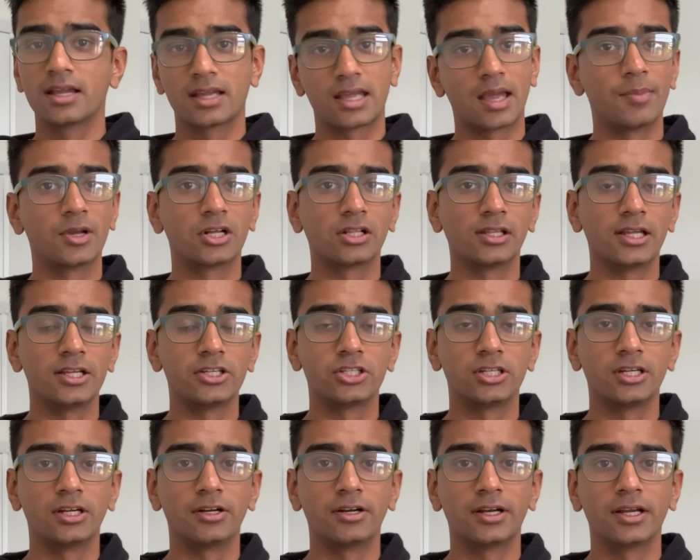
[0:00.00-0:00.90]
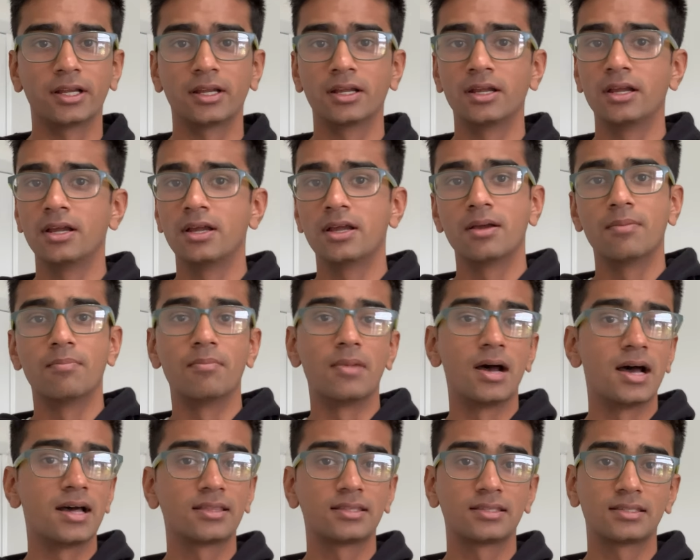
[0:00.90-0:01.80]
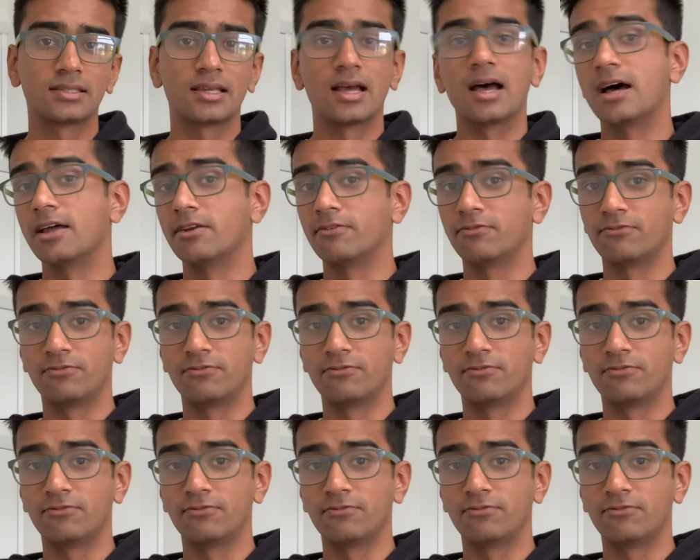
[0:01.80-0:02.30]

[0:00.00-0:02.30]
chemical engineering, maths and